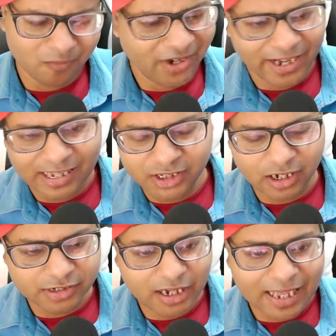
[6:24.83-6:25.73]

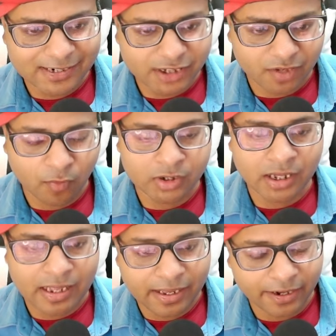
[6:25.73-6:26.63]
dangerous Lancer for
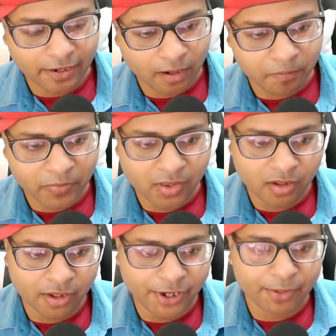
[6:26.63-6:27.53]
the arena.
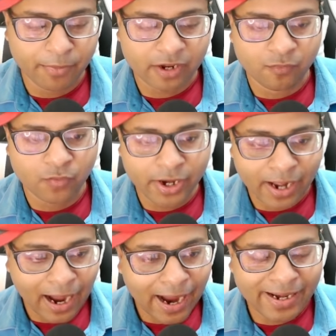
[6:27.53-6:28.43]
It makes very
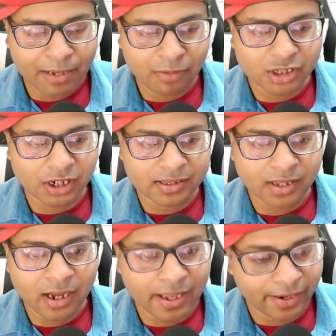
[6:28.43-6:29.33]
high damage in
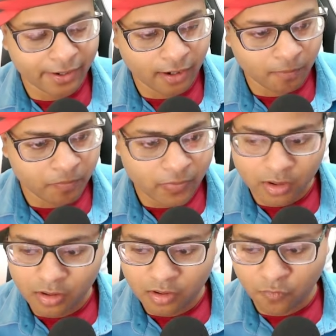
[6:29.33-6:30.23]
the arena.
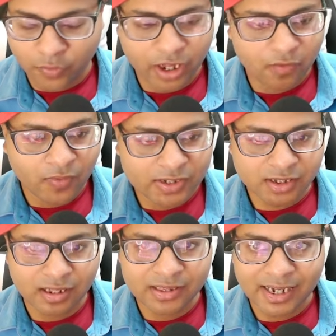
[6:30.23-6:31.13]
Freya first
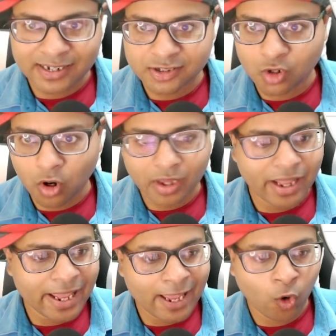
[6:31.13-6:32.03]
skill, that is not
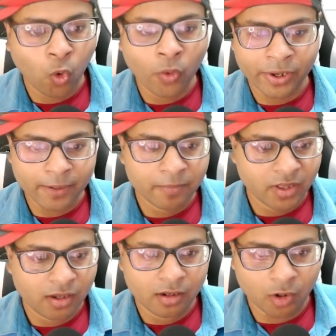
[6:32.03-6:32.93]
AoE,
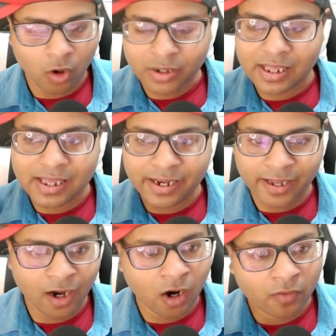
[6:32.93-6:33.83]
not
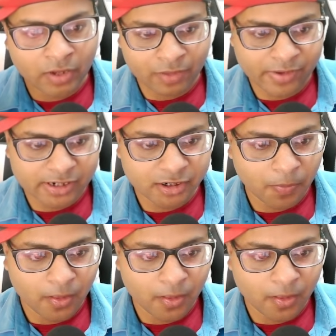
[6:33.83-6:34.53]
area of effect,